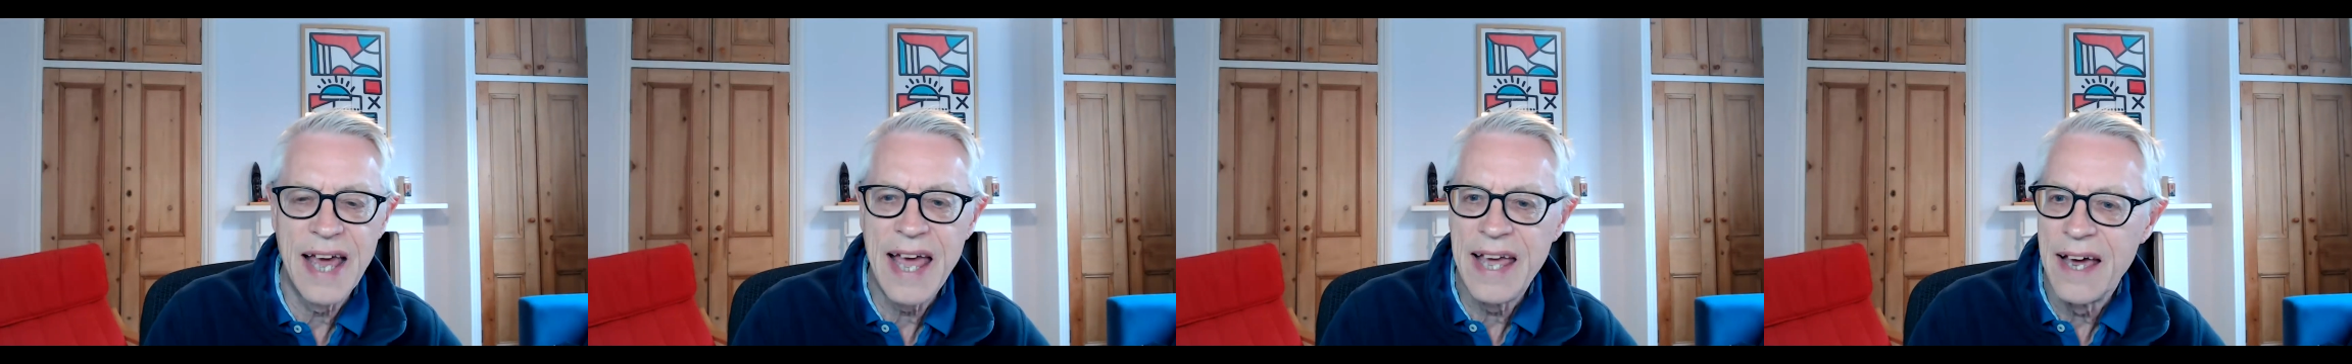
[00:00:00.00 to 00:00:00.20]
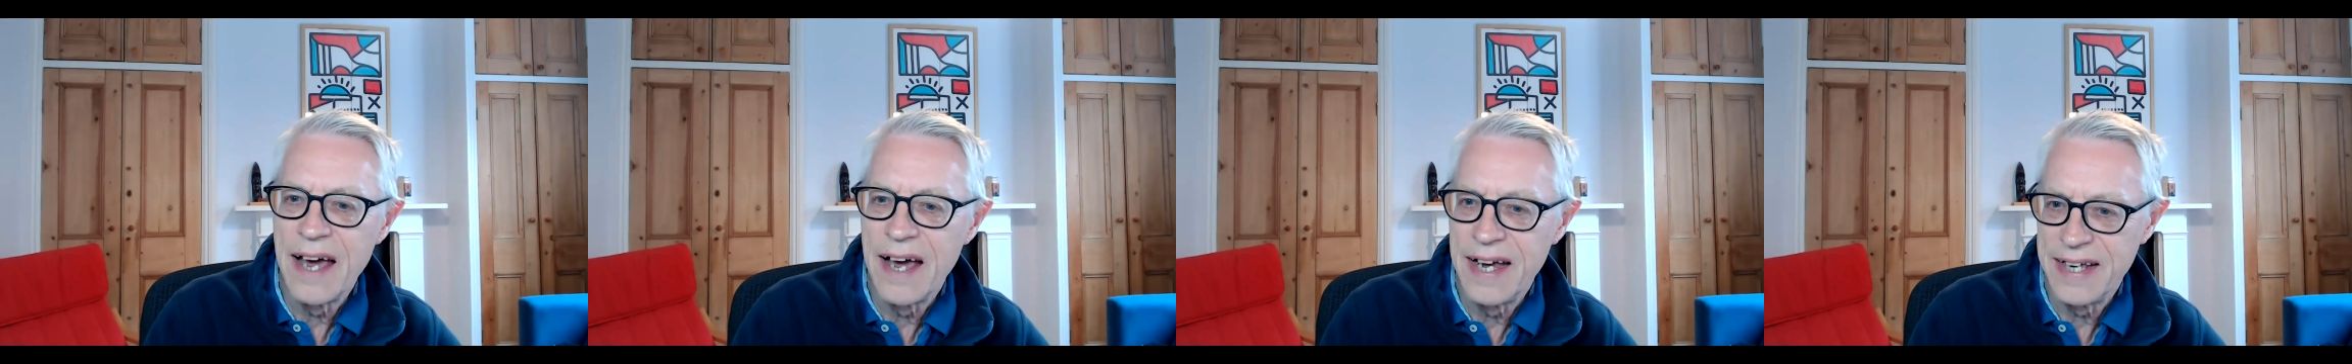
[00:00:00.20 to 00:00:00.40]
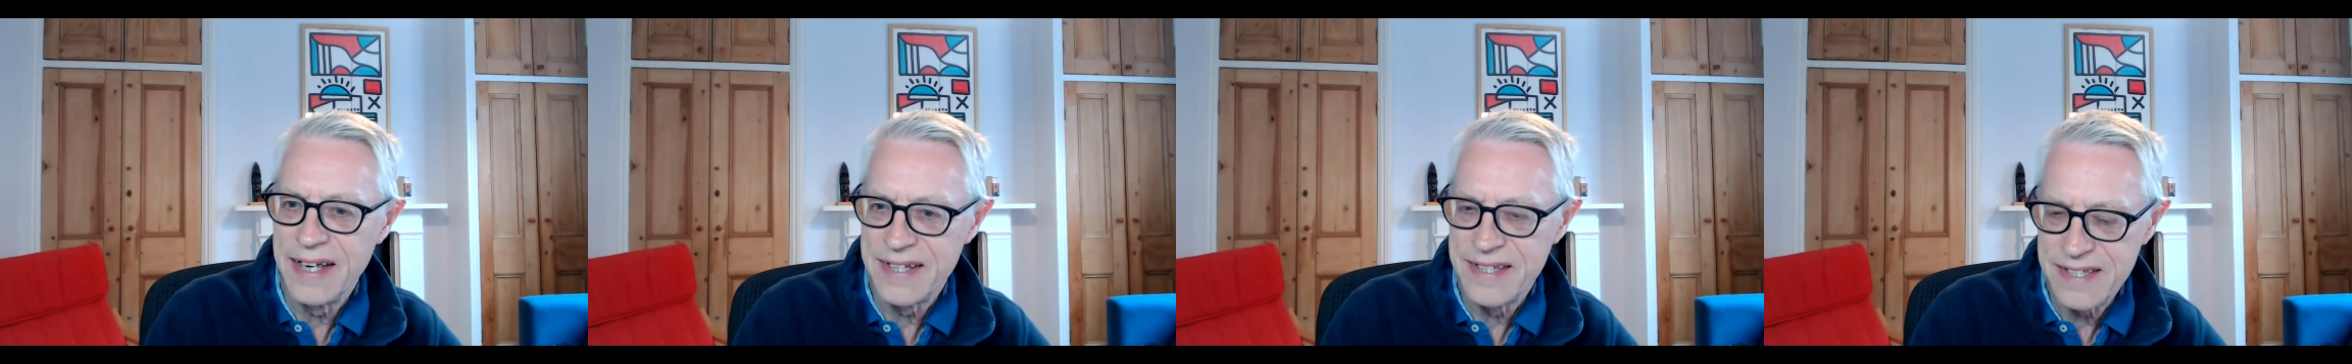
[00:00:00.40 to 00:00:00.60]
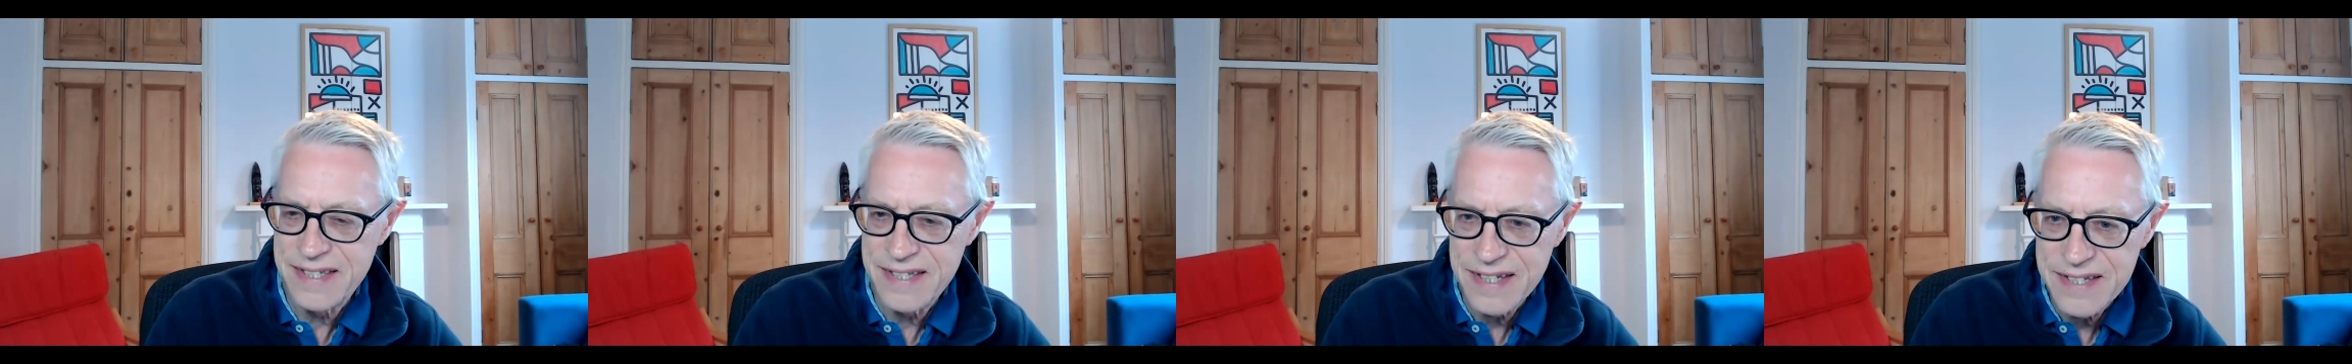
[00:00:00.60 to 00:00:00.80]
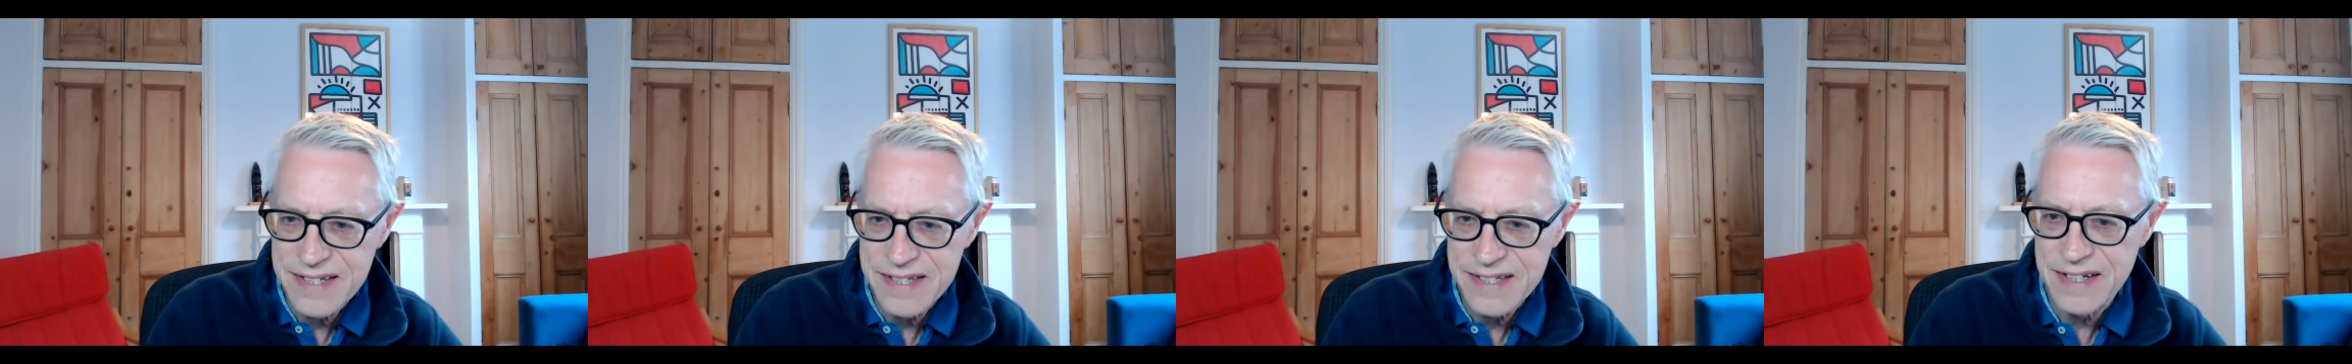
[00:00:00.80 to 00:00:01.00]
AI
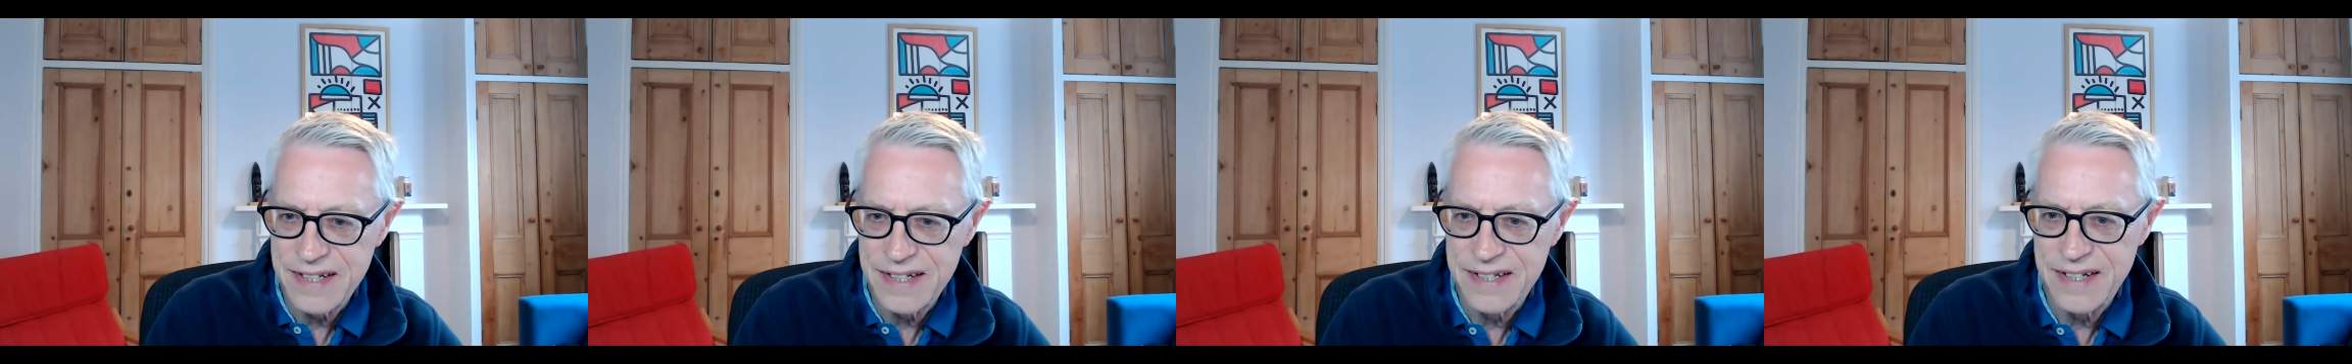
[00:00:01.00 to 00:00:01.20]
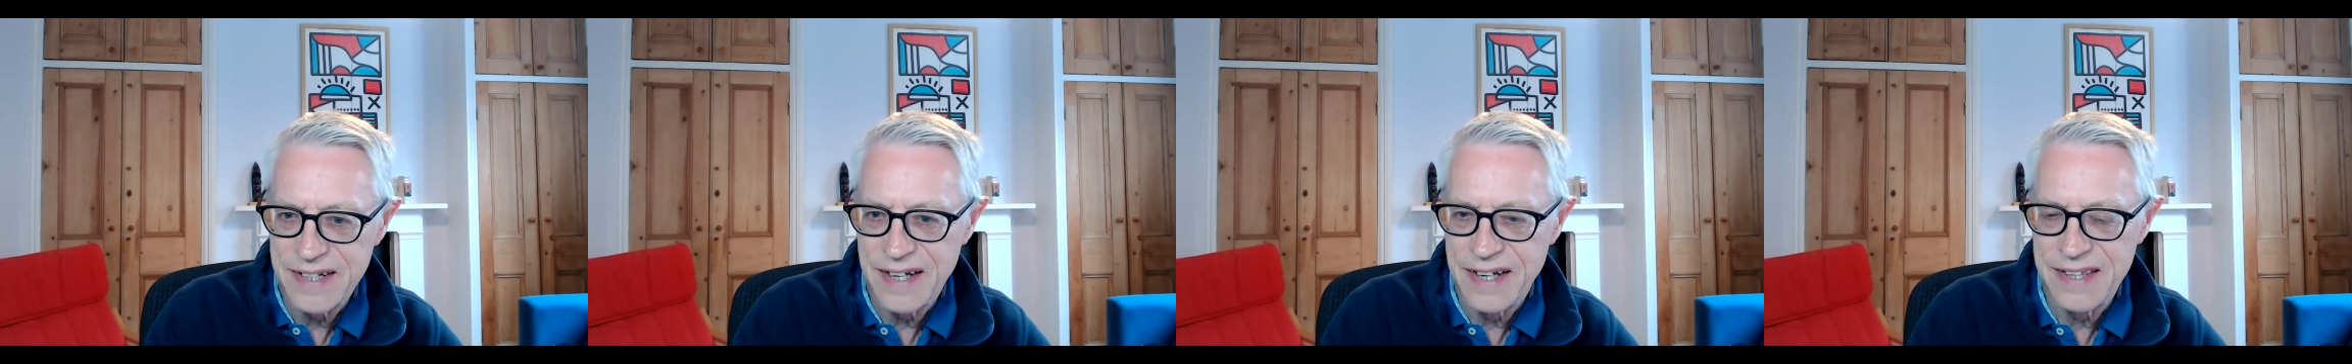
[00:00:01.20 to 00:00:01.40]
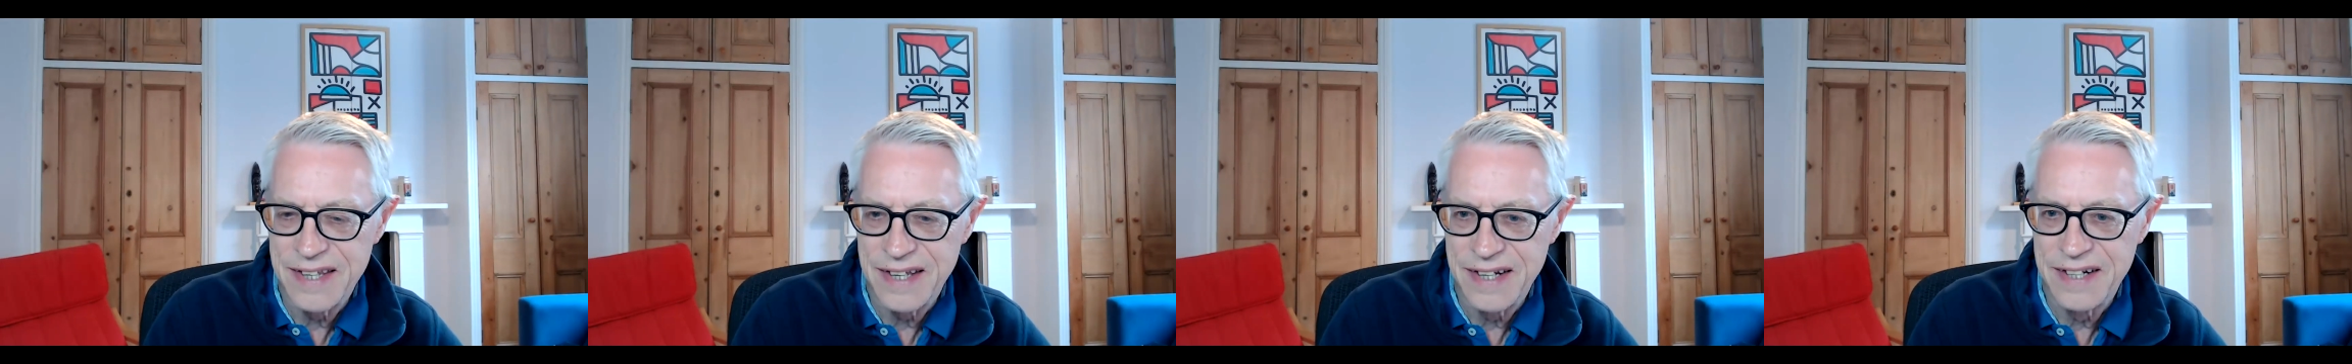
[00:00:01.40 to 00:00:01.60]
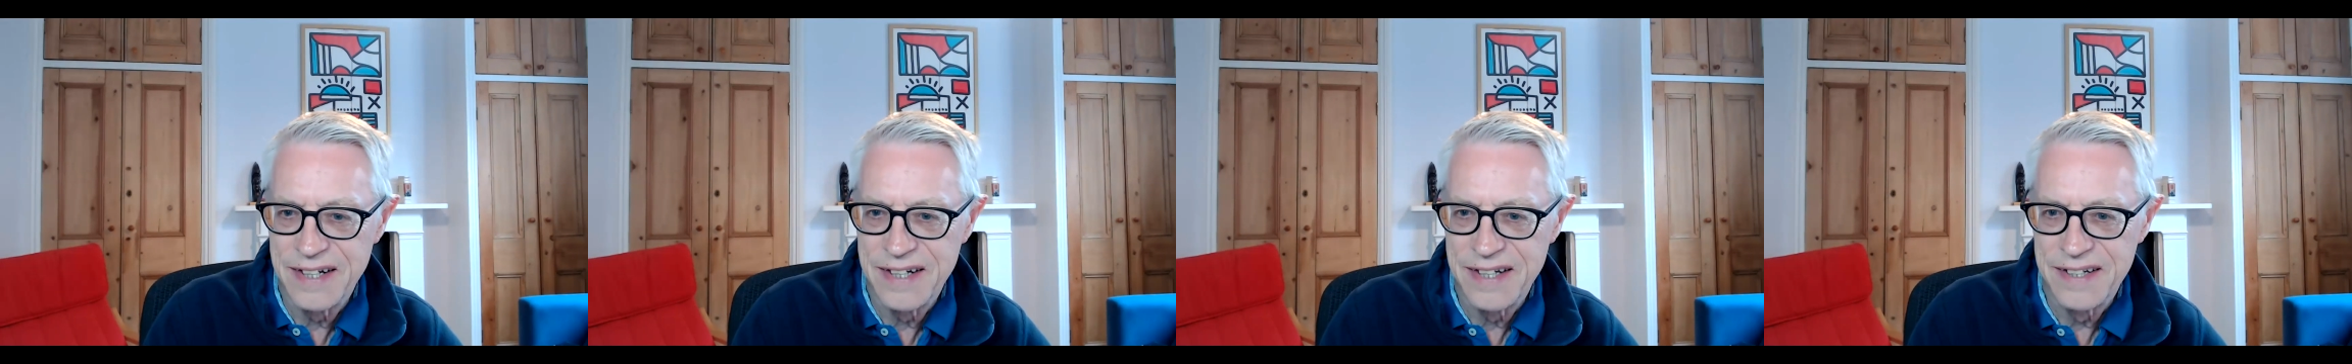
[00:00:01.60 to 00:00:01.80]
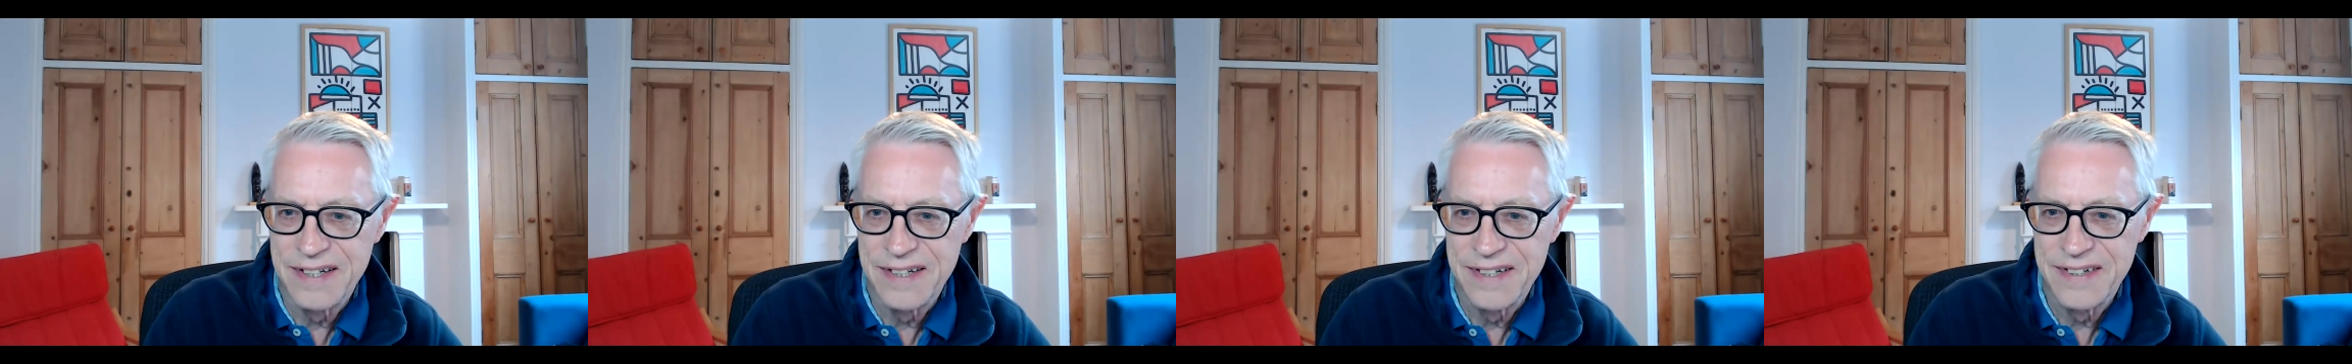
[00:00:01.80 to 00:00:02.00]
assisted, I
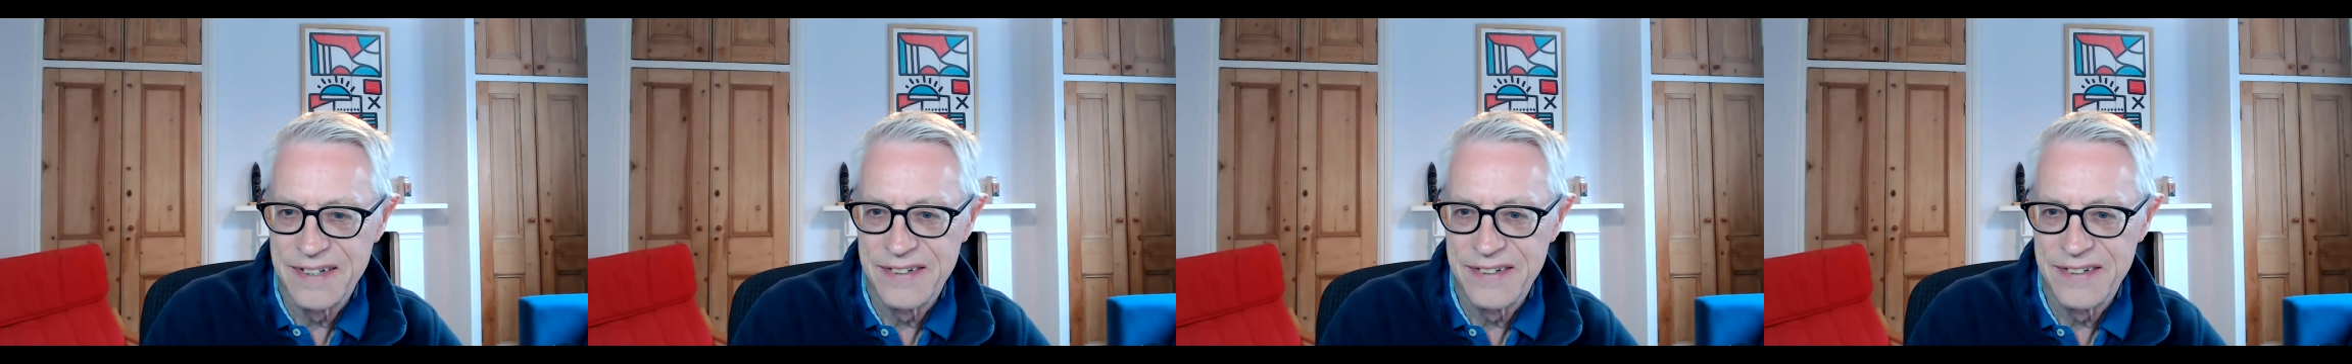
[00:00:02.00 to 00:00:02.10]
think,